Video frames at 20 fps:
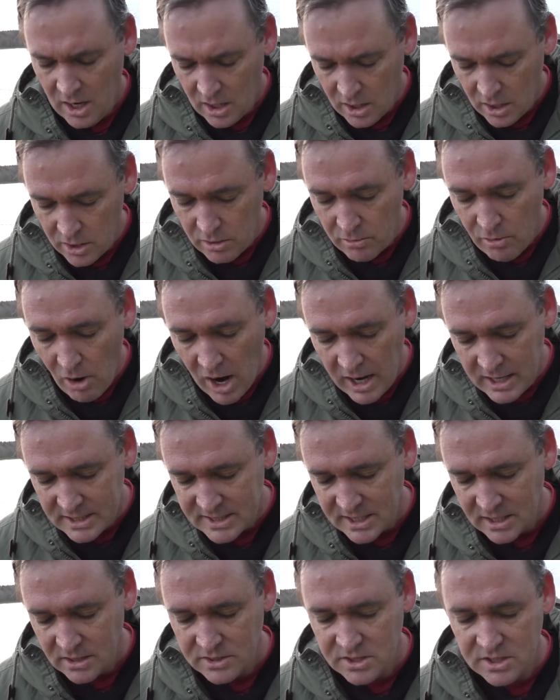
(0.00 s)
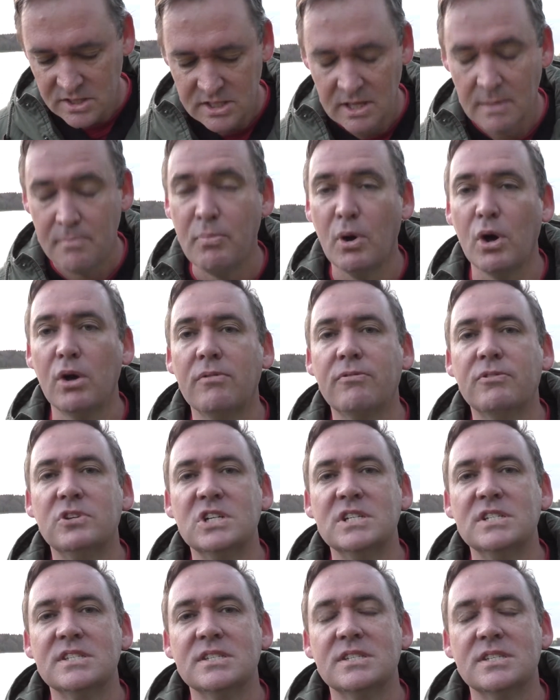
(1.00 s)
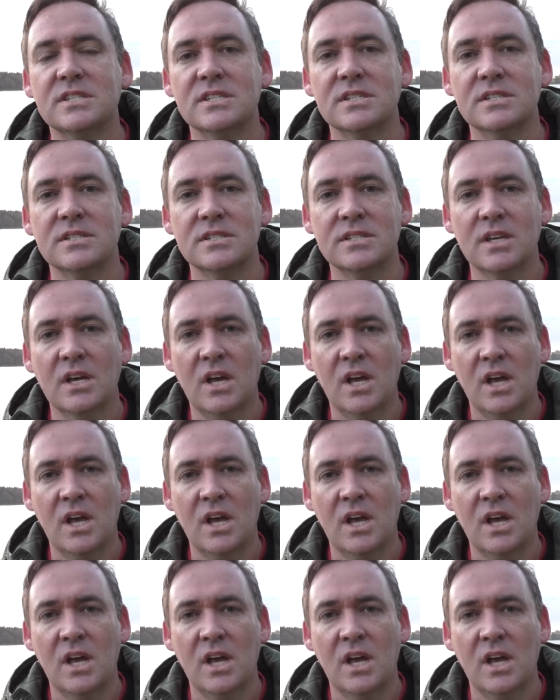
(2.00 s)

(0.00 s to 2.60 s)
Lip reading: No, the writer tells us that both Jesus's